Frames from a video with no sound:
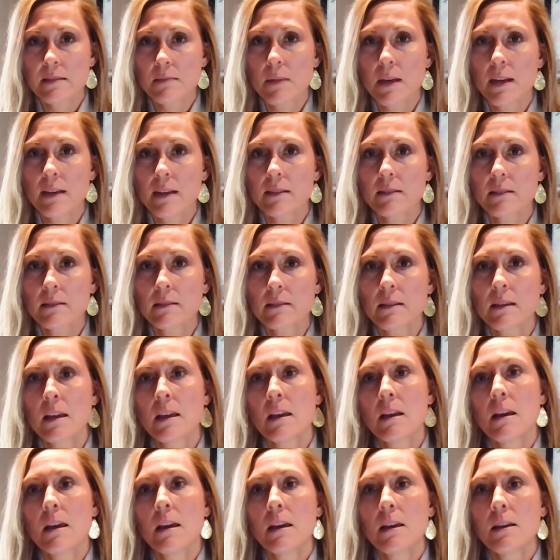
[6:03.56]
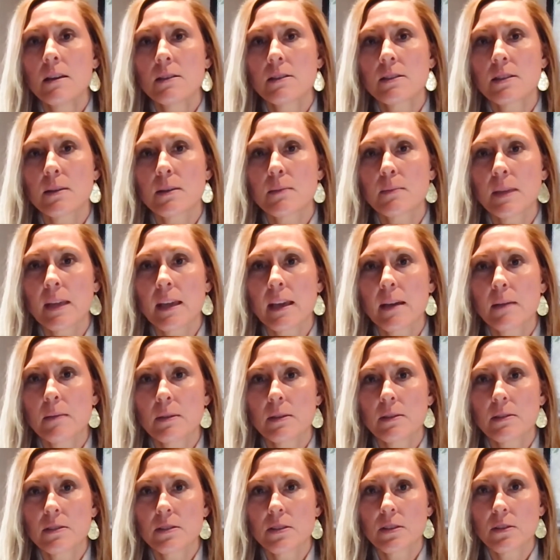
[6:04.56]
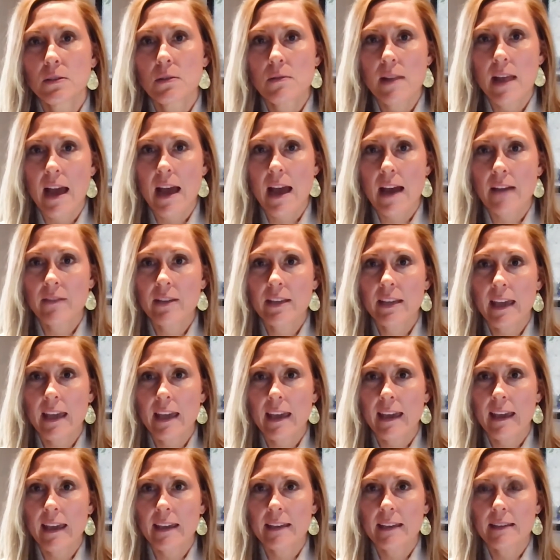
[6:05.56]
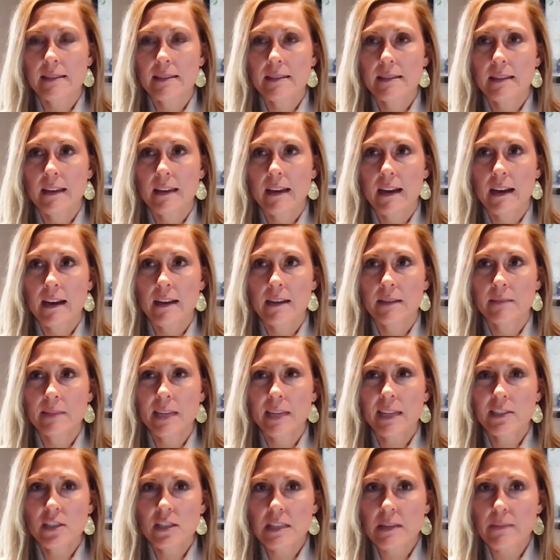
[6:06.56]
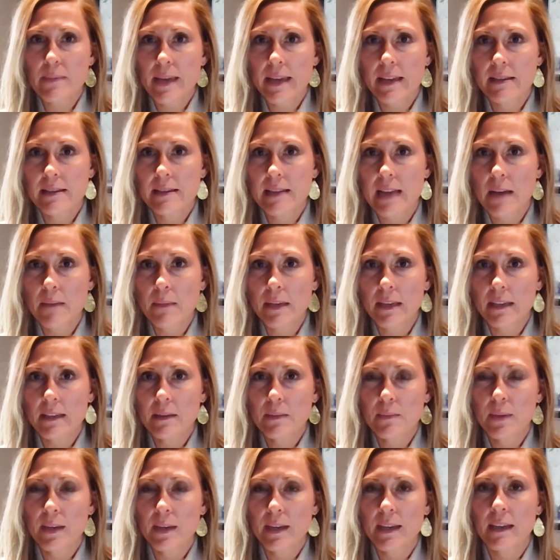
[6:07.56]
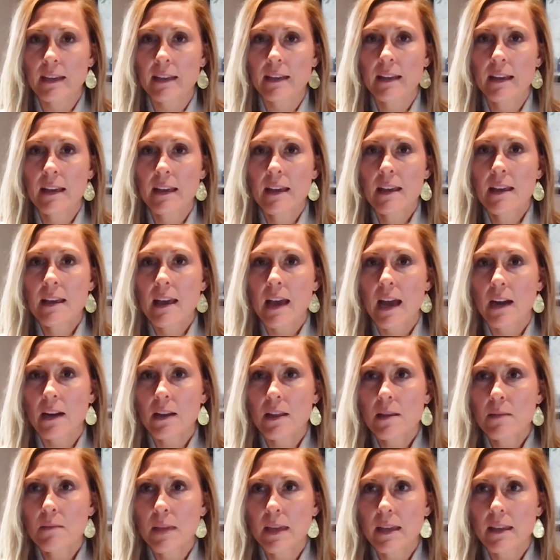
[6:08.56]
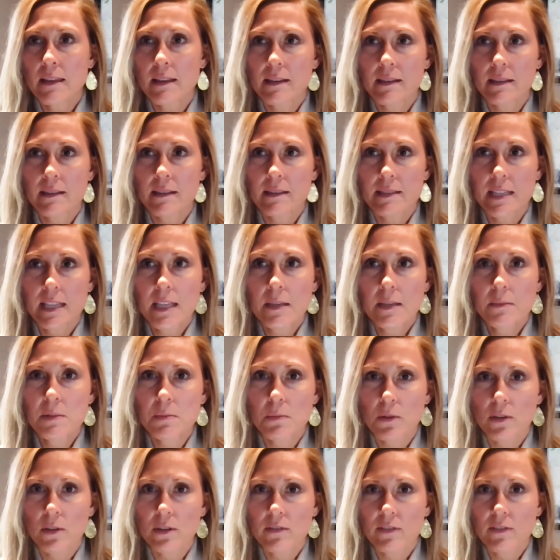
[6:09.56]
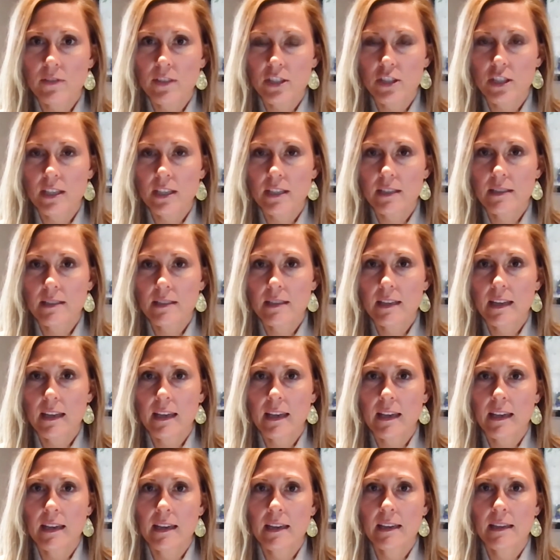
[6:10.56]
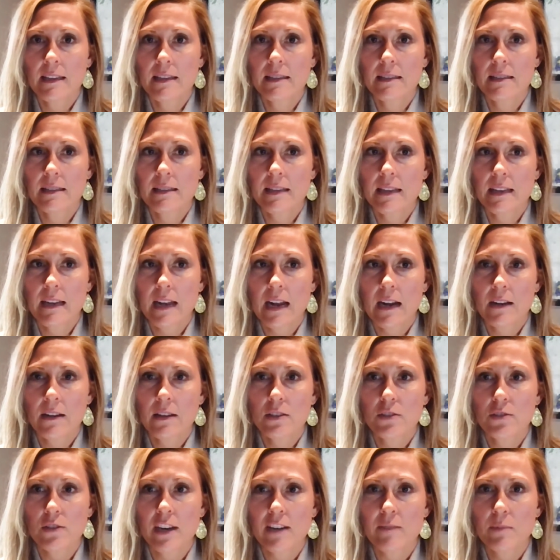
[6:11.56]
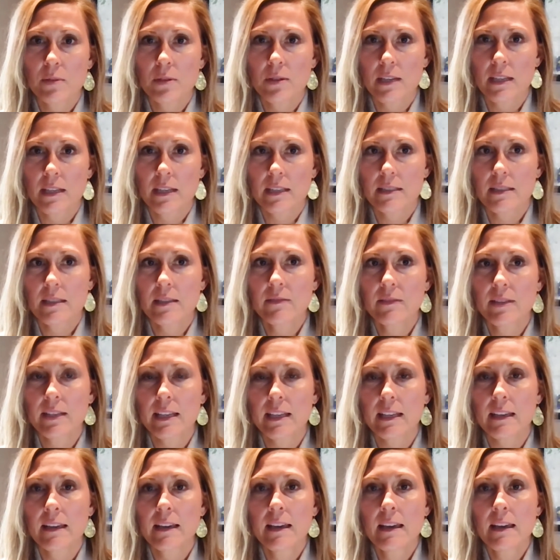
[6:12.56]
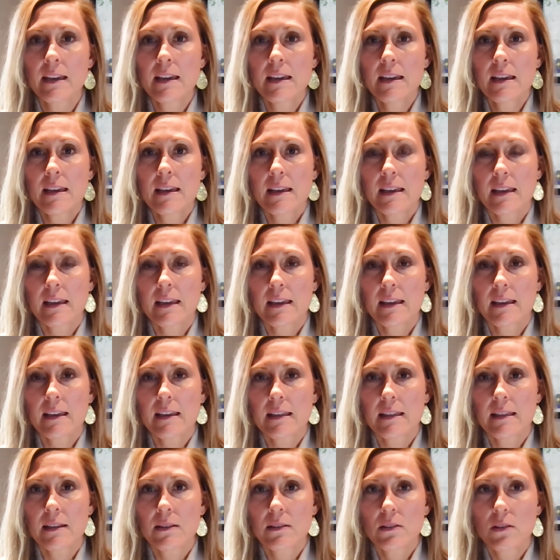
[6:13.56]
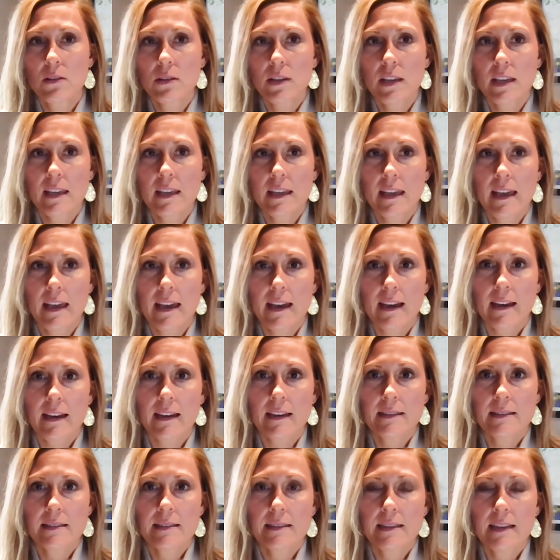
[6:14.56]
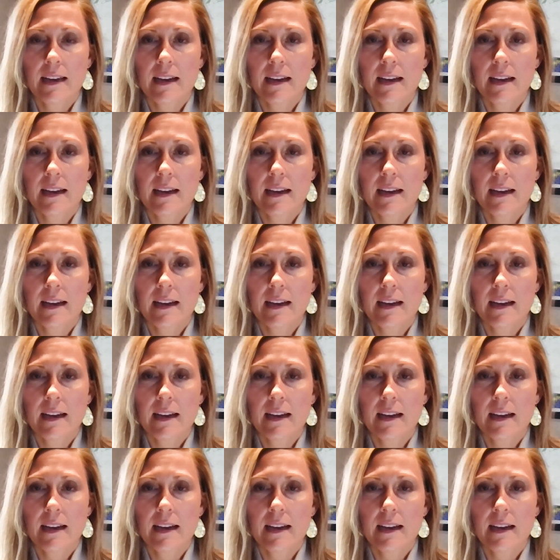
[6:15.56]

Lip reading: model to be able to navigate not just a pandemic, but how do they make their teams more efficient, and how do they drive productivity? And they're looking at